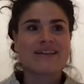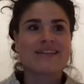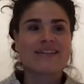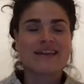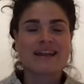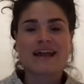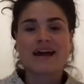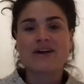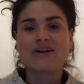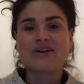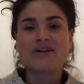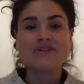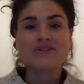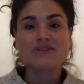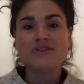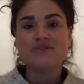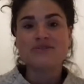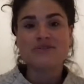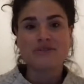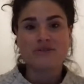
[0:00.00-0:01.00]
that I could
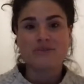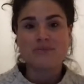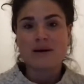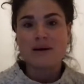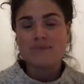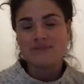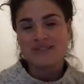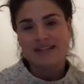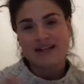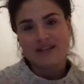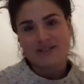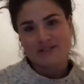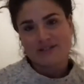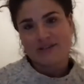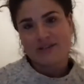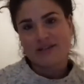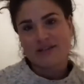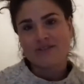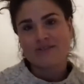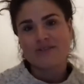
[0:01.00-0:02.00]
do for the moms that I was
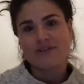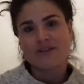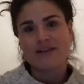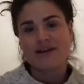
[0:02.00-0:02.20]
looking